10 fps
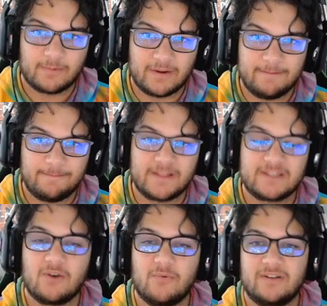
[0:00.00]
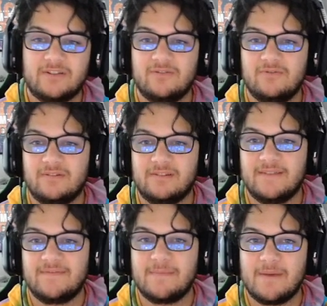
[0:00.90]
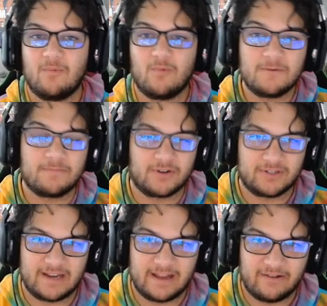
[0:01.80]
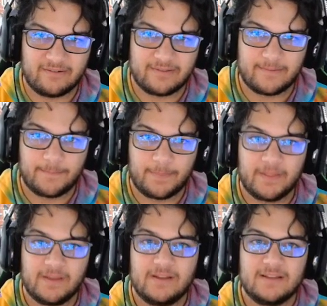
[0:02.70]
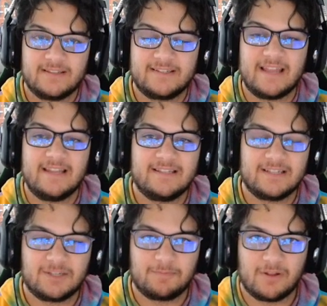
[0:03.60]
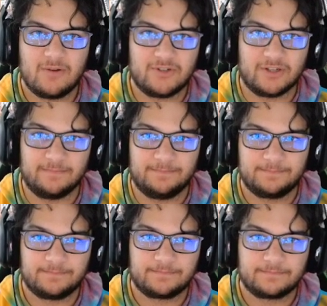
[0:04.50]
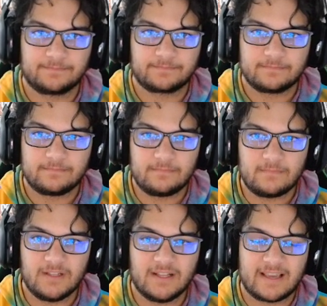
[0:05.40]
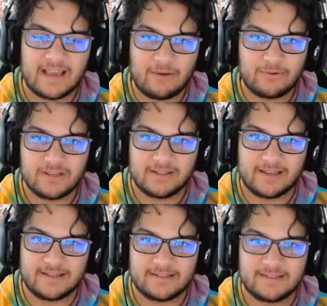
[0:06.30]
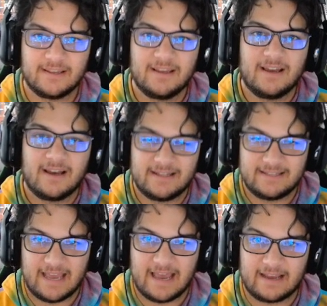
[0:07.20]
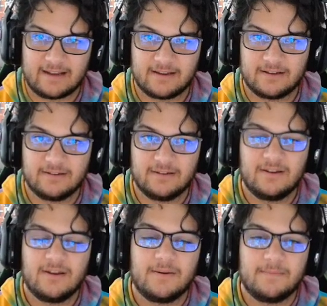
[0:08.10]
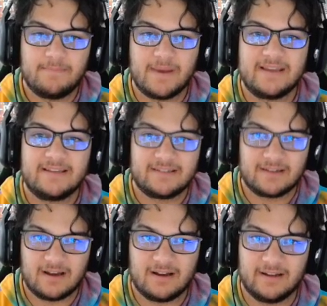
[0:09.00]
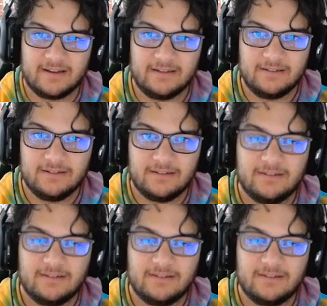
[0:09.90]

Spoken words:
right, it's going to leave them at 1% health. Zetton's explosion calculates attack based on